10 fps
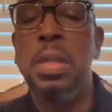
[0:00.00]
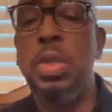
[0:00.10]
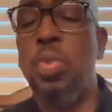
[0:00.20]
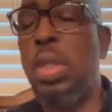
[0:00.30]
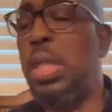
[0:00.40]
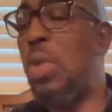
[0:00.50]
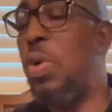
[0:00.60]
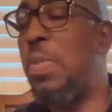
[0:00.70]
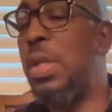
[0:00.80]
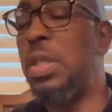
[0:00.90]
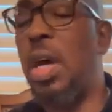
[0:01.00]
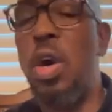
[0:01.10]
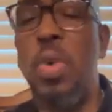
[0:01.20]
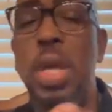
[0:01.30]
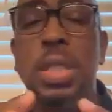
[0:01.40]
See, one thing we must
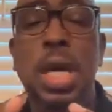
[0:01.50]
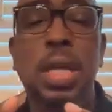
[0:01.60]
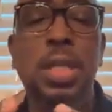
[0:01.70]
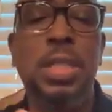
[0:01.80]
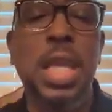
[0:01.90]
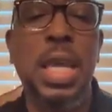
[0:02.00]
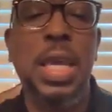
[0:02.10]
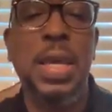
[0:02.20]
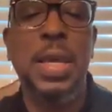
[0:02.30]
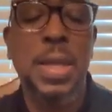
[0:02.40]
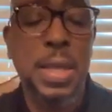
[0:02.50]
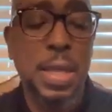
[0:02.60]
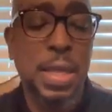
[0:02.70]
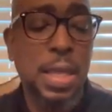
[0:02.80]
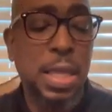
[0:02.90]
always understand
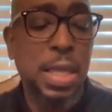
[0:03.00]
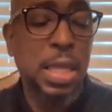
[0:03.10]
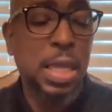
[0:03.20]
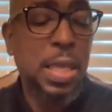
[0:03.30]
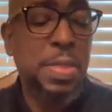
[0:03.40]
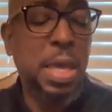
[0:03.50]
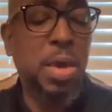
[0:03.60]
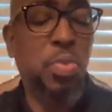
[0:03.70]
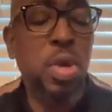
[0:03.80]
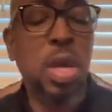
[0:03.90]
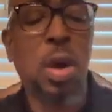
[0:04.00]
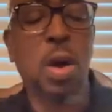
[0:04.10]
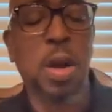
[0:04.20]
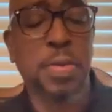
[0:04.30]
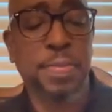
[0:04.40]
that we
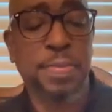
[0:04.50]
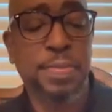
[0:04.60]
are